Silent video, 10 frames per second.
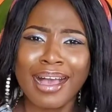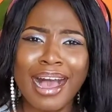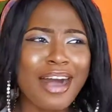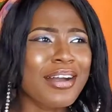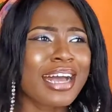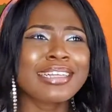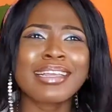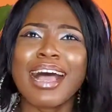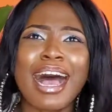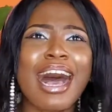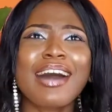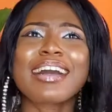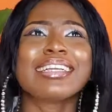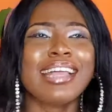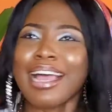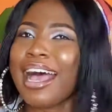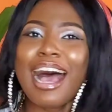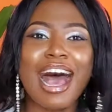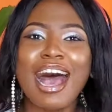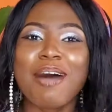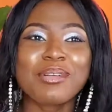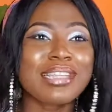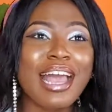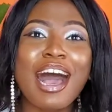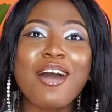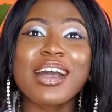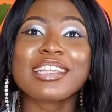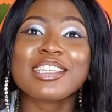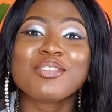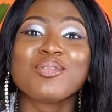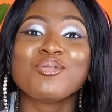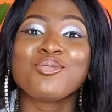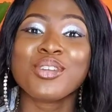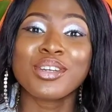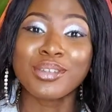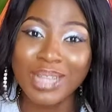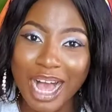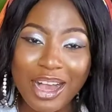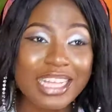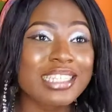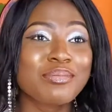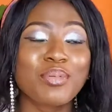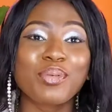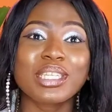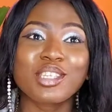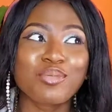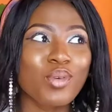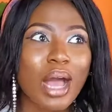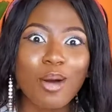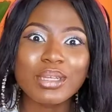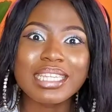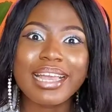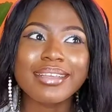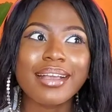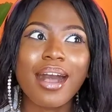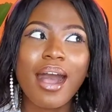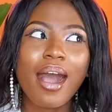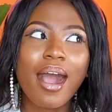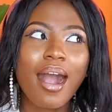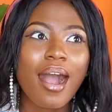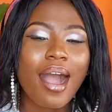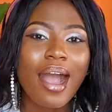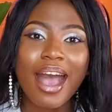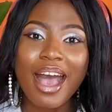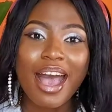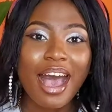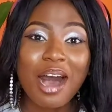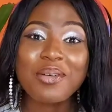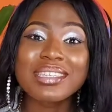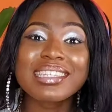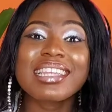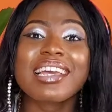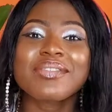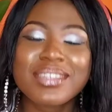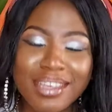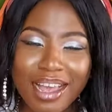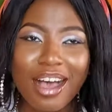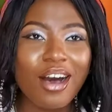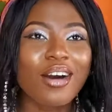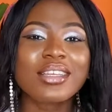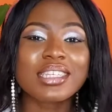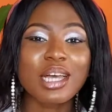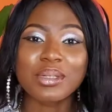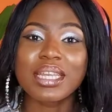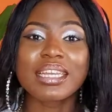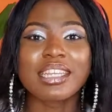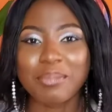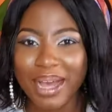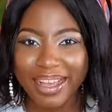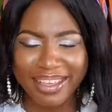how can I was like, how can this be real? How can this be possible? I was like, I was left all this, I was taken aback.